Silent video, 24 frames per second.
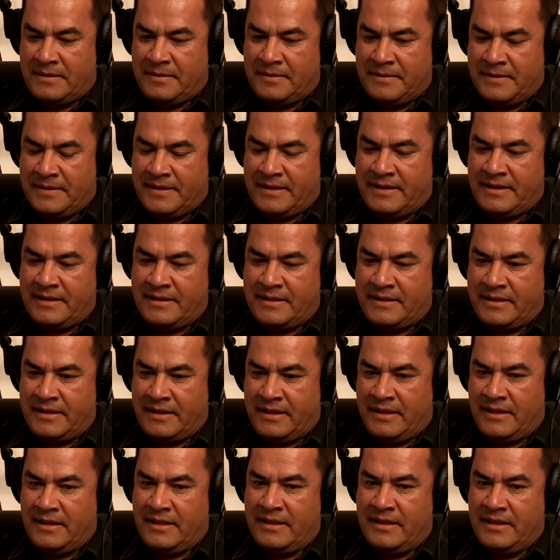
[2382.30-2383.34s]
uh,
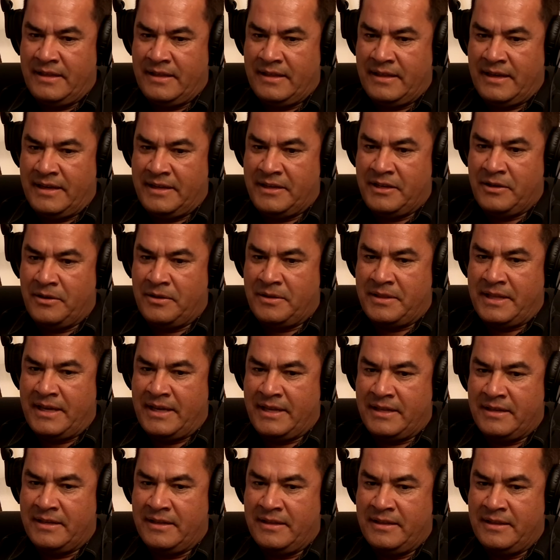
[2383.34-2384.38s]
the, I know
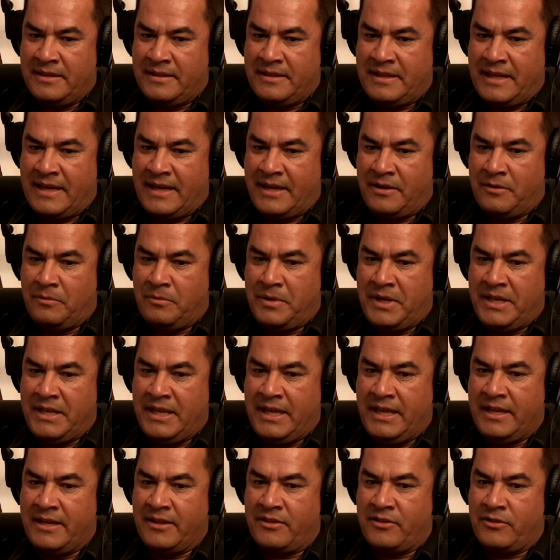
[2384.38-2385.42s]
that, that we
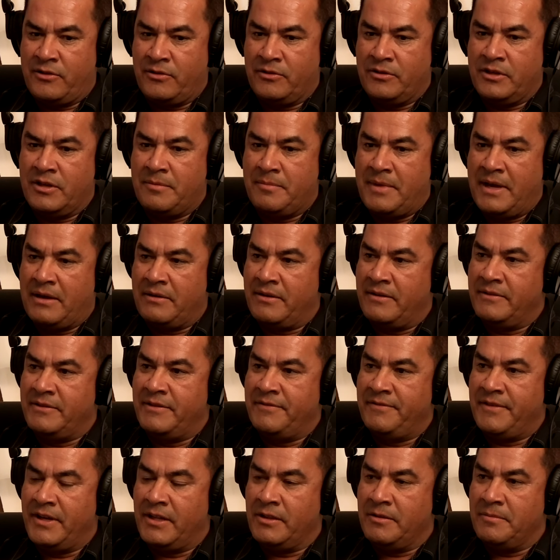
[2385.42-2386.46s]
need a certain amount of
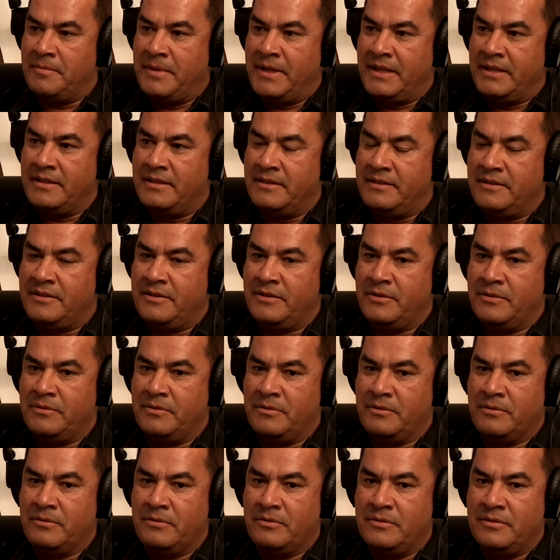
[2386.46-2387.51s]
development
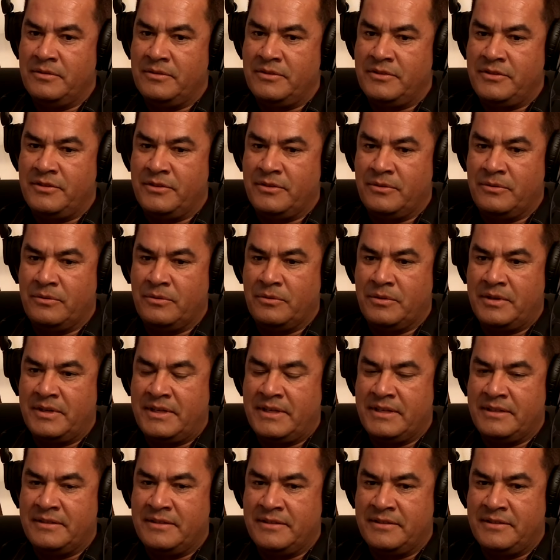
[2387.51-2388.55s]
to to
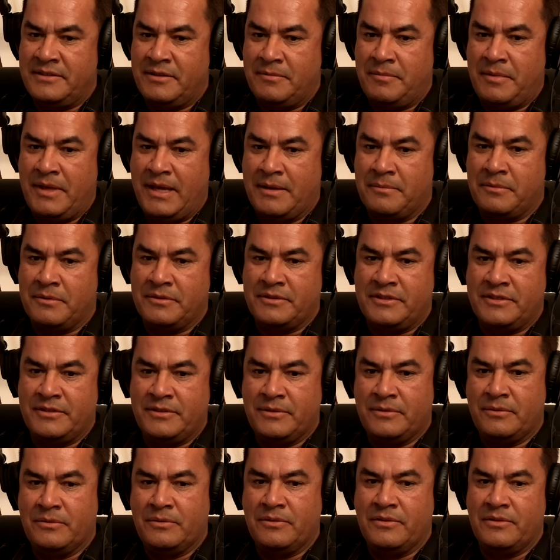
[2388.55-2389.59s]
to be able
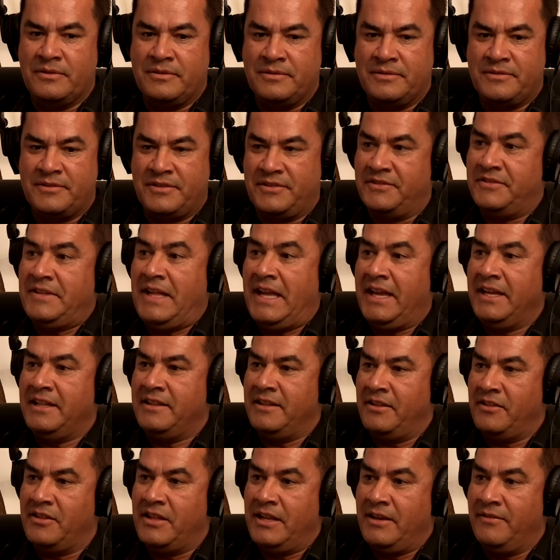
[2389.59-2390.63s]
to sustain
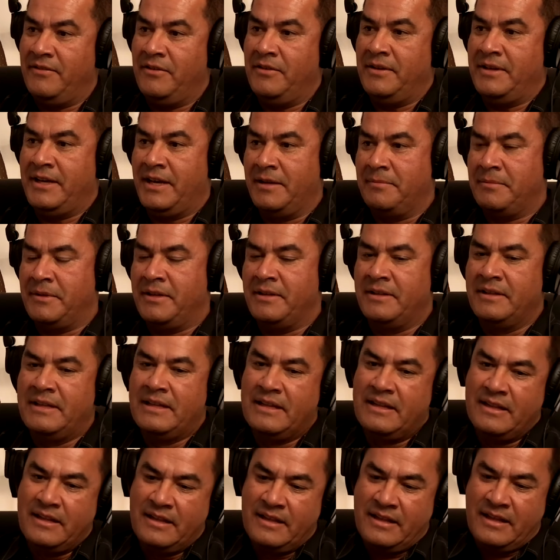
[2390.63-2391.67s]
the city of Yucaipa.
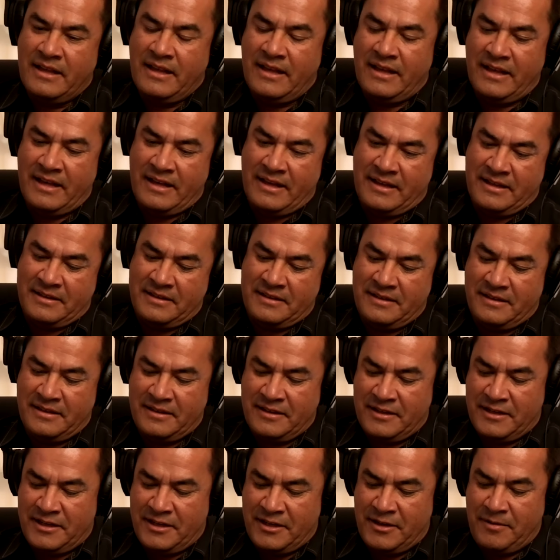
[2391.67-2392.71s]
Right. And
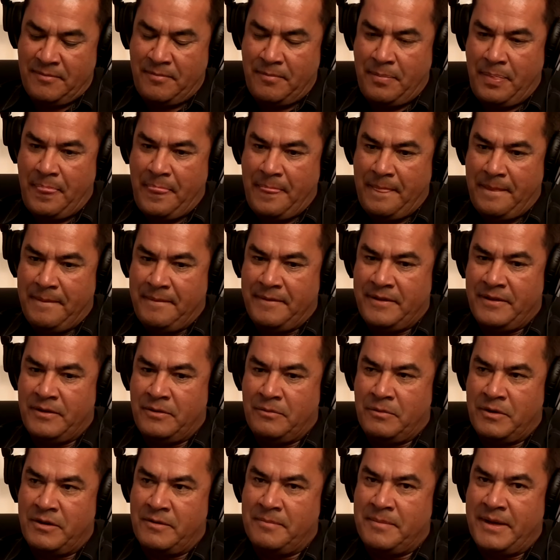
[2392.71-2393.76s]
um, you know,
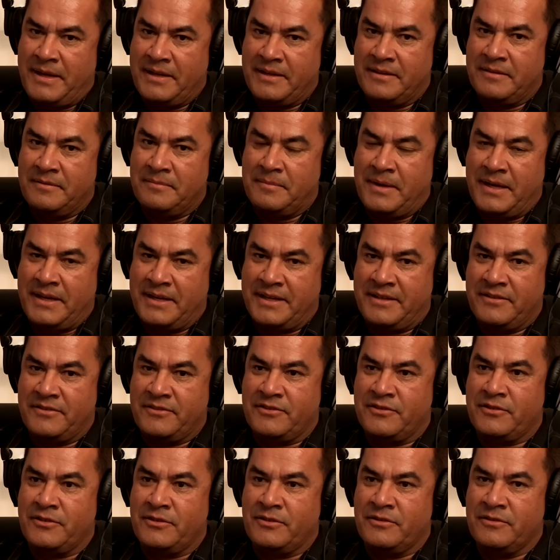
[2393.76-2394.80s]
one of my, my
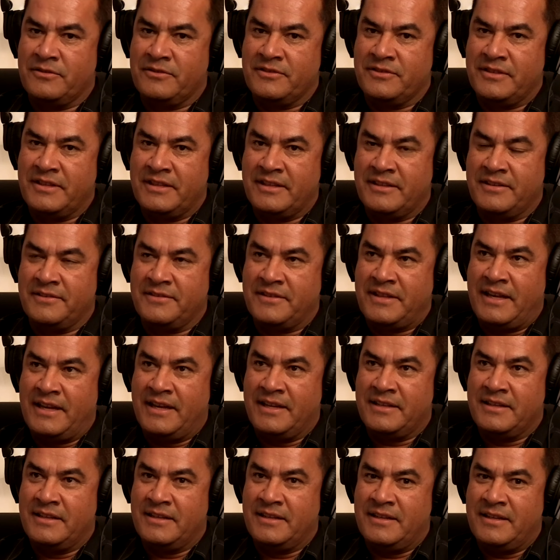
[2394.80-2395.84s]
concerns is
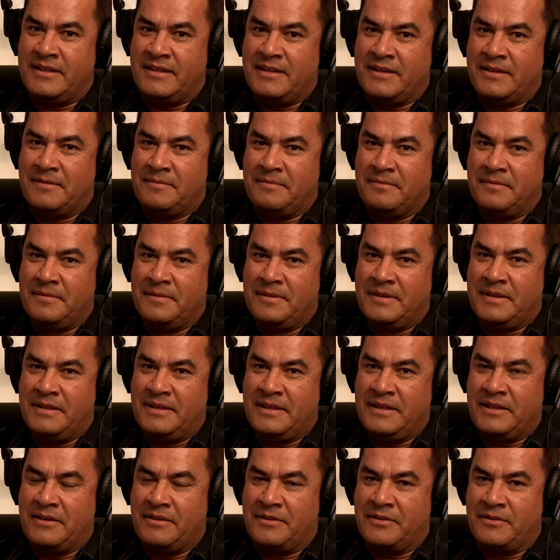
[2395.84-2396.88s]
that um,
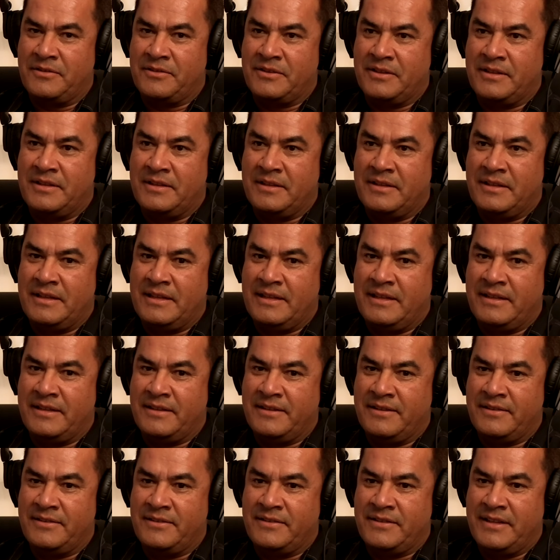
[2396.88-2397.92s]
you know there's a,
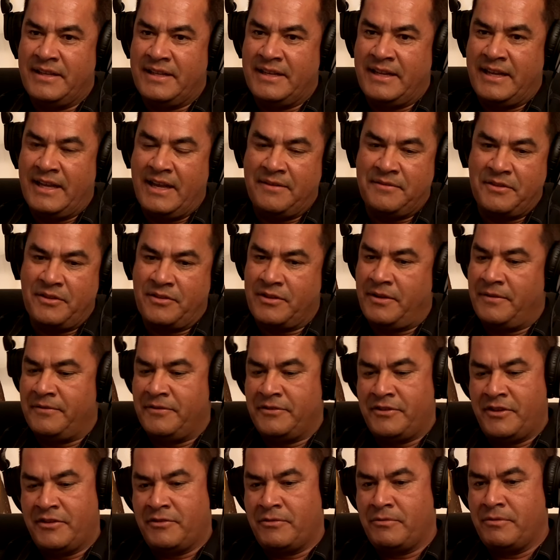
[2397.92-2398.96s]
is, and I have this
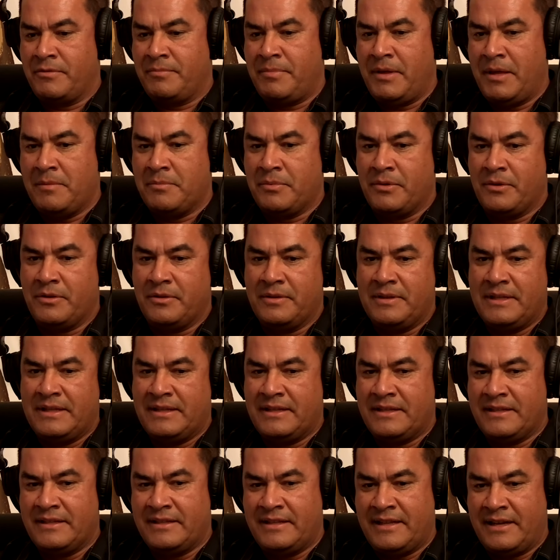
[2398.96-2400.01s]
conversation with people
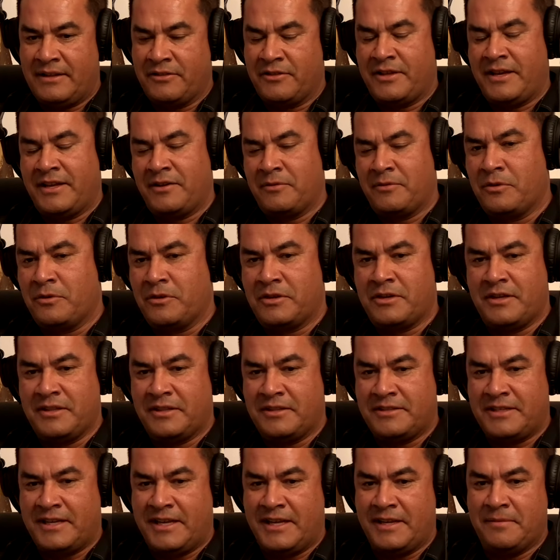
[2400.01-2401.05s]
uh, outside of all the
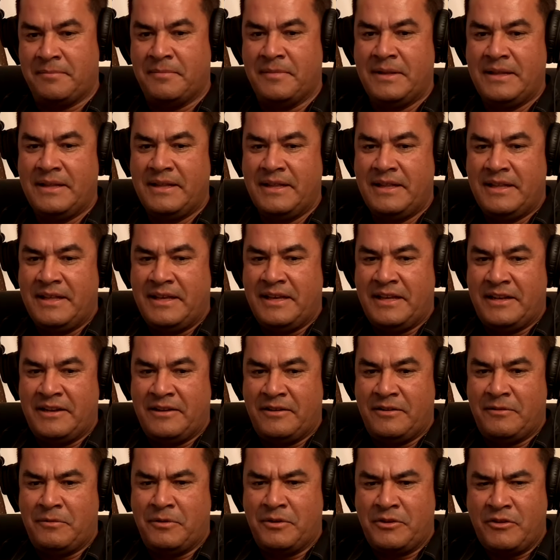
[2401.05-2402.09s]
time. You
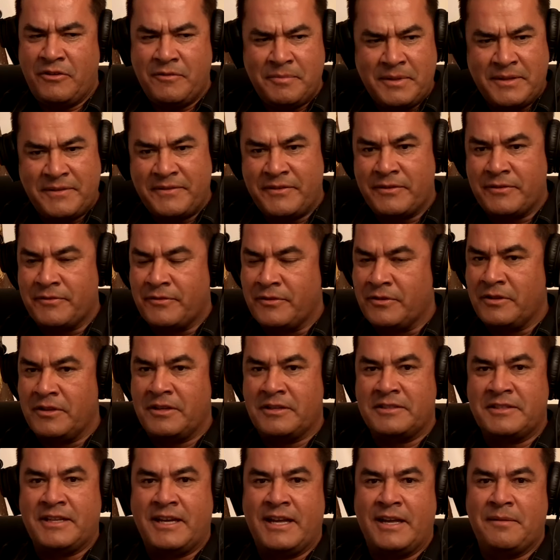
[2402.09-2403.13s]
know, well, you've lived here for a
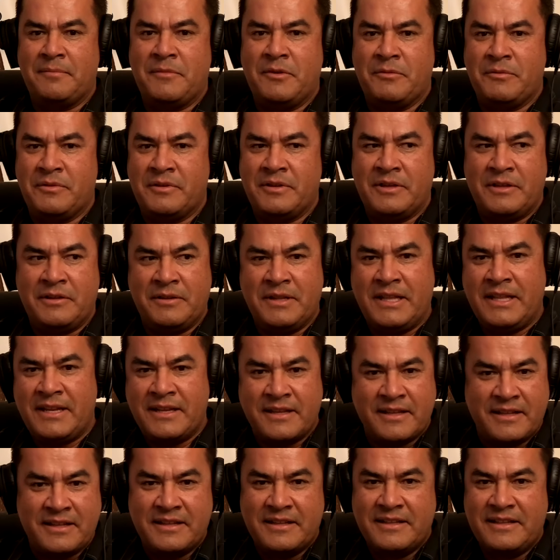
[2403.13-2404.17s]
long time. You you need
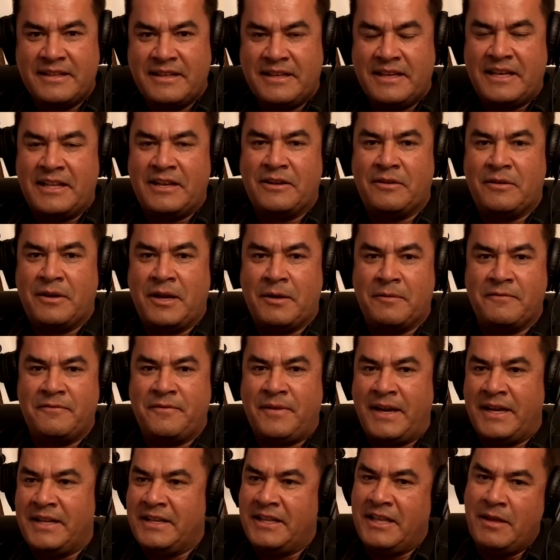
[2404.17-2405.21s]
to you know help
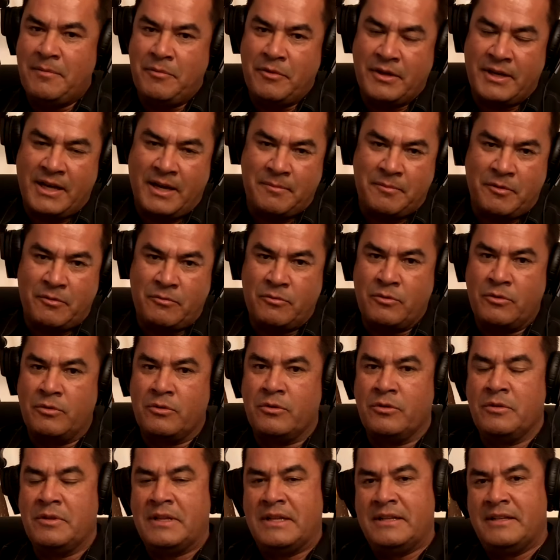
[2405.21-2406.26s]
fight and keep Yucaipa
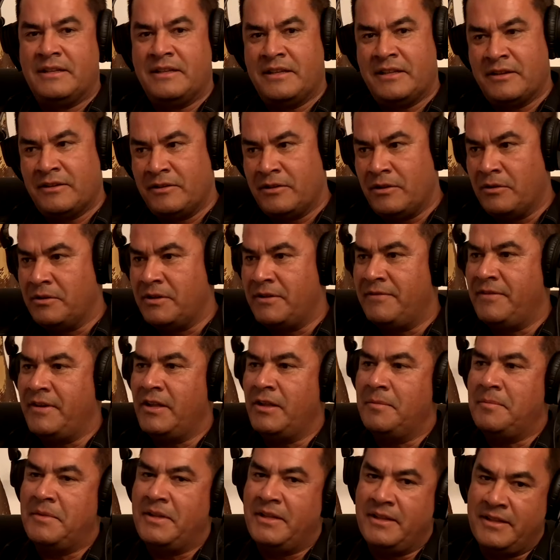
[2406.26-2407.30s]
rural and you know no
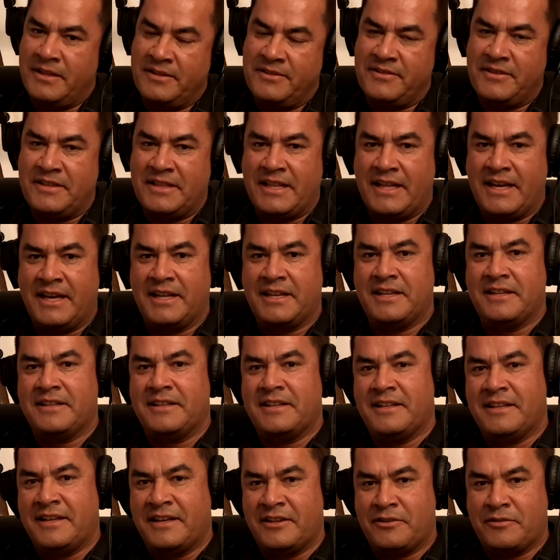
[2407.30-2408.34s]
development and this and that.
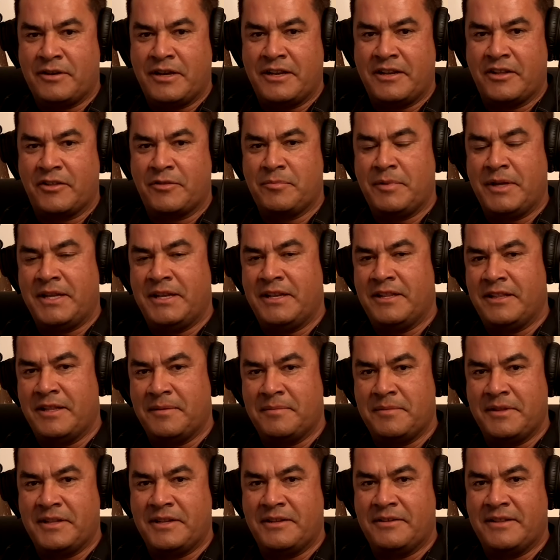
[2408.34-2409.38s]
And I try to explain to
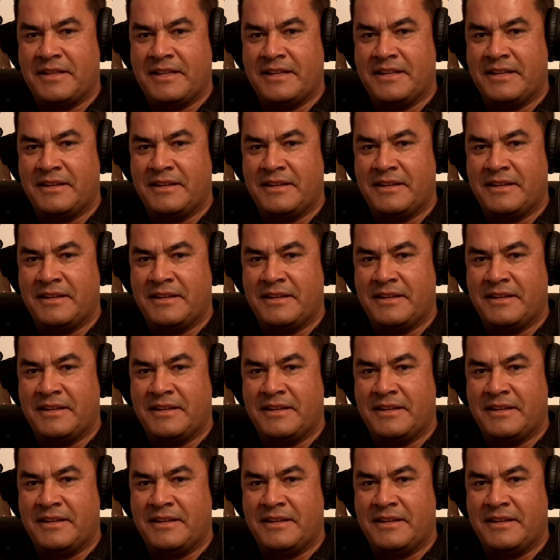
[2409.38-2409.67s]
them, you know, that